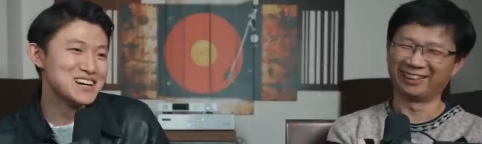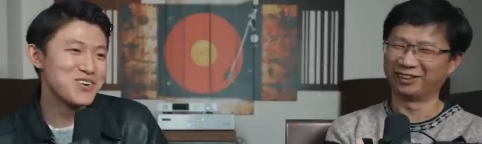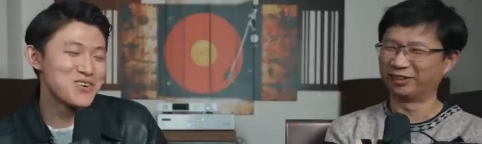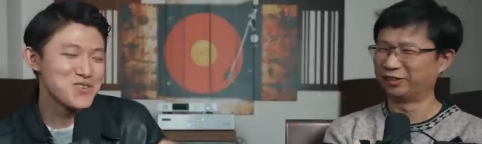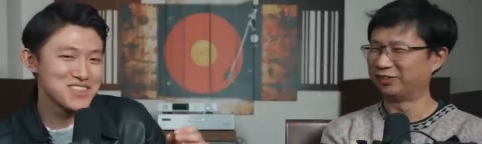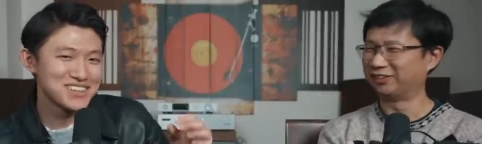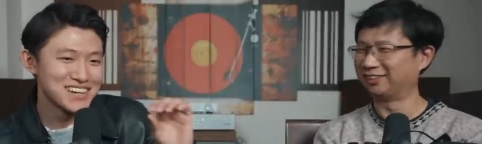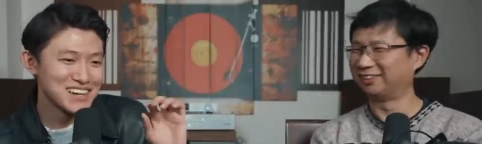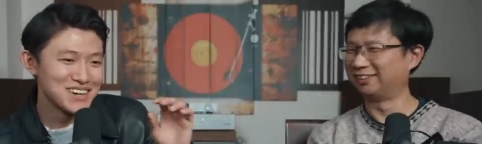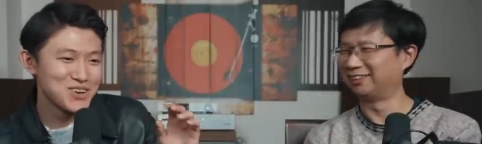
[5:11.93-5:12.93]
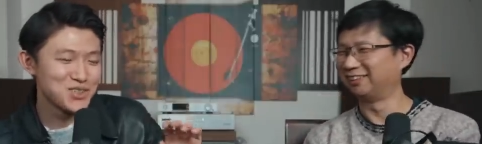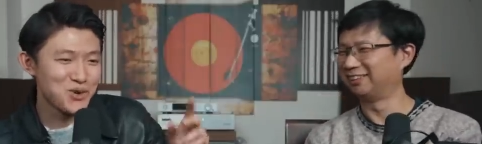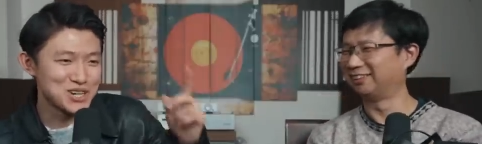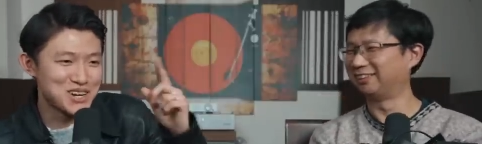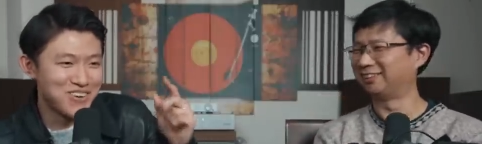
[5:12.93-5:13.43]
Speaker 1: with, with, with a
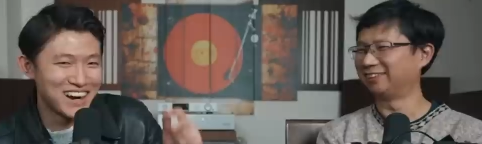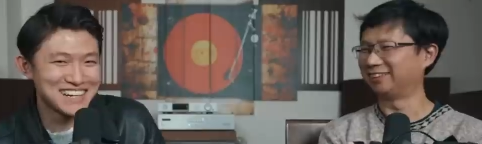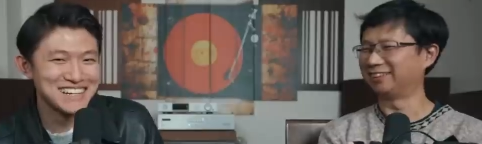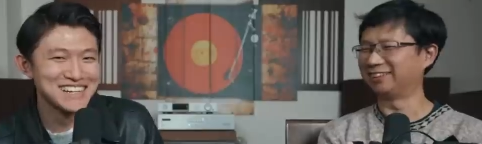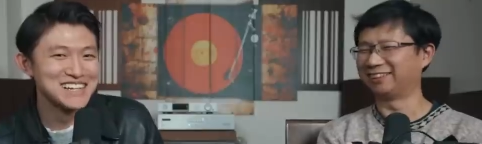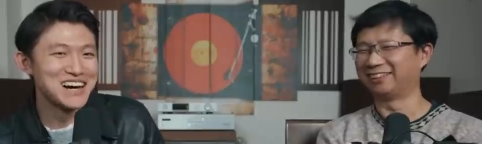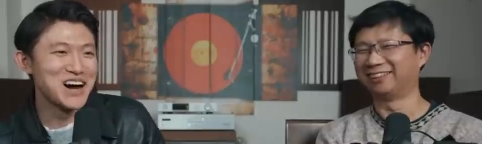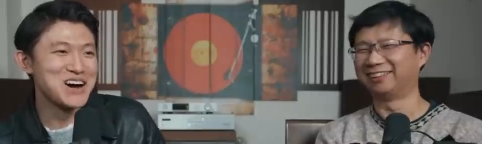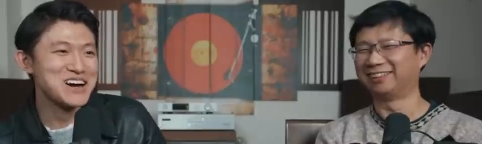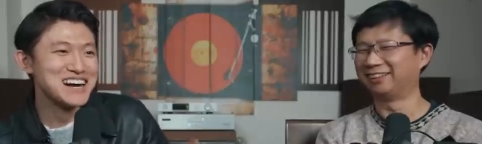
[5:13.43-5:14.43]
question mark. Uh,